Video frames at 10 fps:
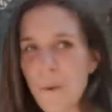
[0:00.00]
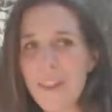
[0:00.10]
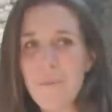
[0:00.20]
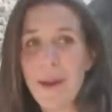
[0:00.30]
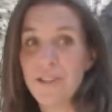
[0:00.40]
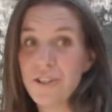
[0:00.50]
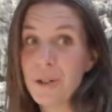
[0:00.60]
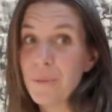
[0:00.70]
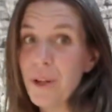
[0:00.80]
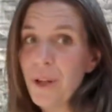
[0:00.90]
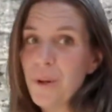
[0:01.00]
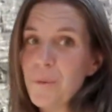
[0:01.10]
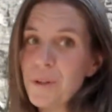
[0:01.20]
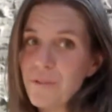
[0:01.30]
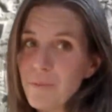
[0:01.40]
where the bedroom
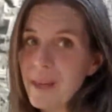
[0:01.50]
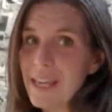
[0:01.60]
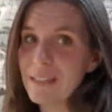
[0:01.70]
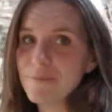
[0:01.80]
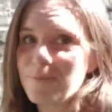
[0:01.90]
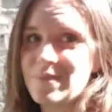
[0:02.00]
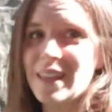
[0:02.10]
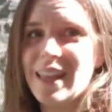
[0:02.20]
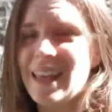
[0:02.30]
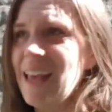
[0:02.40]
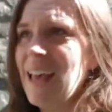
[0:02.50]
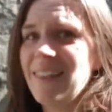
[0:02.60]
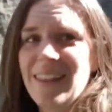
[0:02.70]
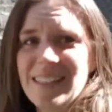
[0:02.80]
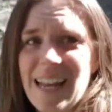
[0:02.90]
would have been.
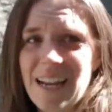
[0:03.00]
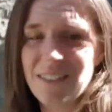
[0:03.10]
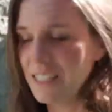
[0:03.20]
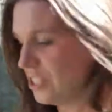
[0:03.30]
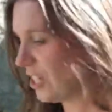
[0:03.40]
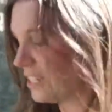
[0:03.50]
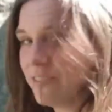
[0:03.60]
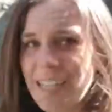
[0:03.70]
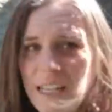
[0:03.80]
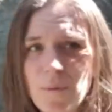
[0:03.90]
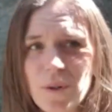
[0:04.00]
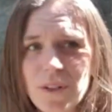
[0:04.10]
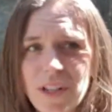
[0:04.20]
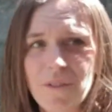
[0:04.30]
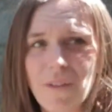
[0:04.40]
And these houses generally
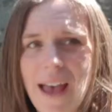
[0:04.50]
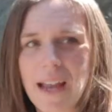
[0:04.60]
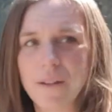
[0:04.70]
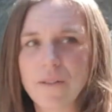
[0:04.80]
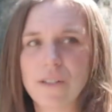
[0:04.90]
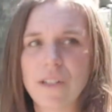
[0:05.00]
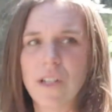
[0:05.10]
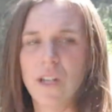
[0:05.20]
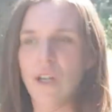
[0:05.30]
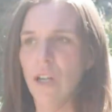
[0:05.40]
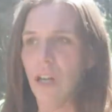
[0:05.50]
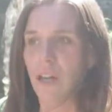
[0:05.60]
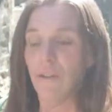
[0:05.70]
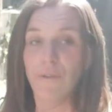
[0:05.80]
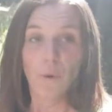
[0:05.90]
would have housed
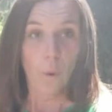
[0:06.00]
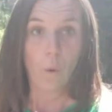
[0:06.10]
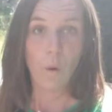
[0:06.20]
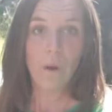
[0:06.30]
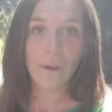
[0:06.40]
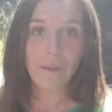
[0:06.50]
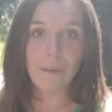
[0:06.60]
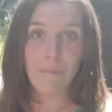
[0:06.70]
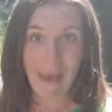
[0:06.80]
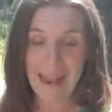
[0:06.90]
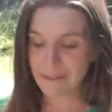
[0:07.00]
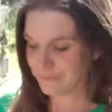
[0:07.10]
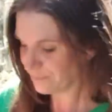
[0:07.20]
4 men,